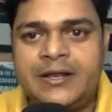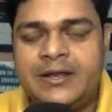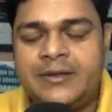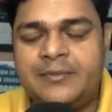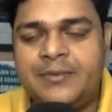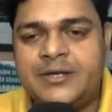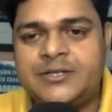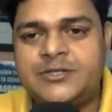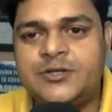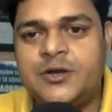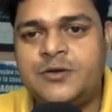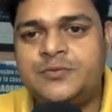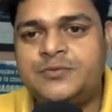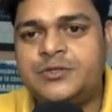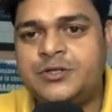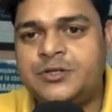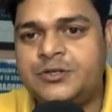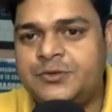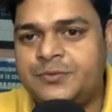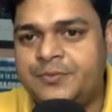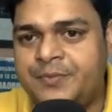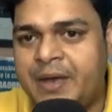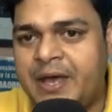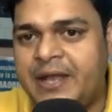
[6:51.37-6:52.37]
give us
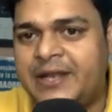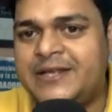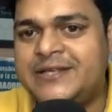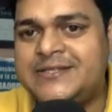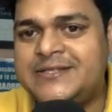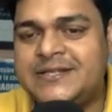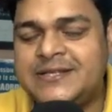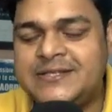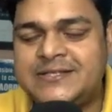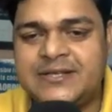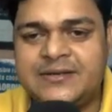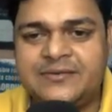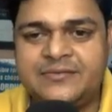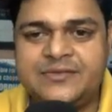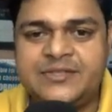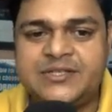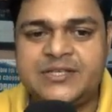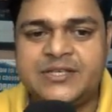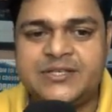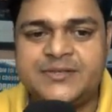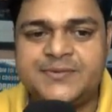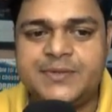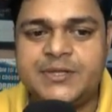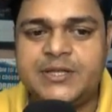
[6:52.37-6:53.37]
option to manage the
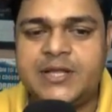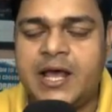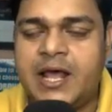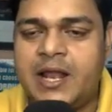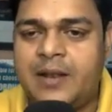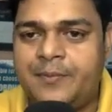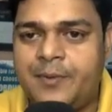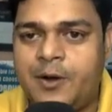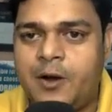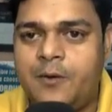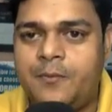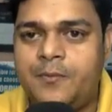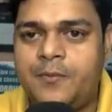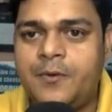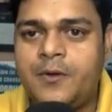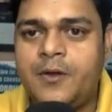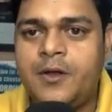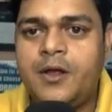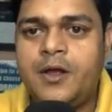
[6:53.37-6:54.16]
services with the help of,